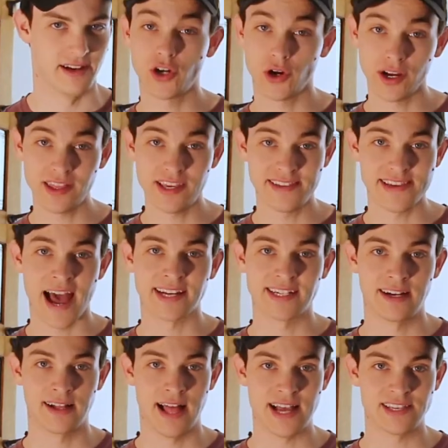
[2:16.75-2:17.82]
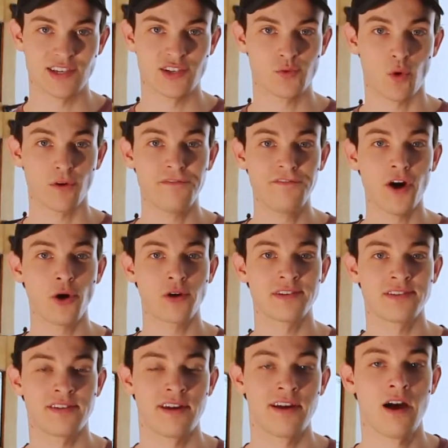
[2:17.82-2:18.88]
During these acting classes, we're
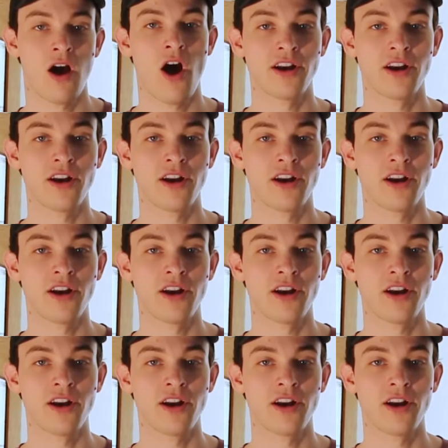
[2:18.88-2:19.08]
focusing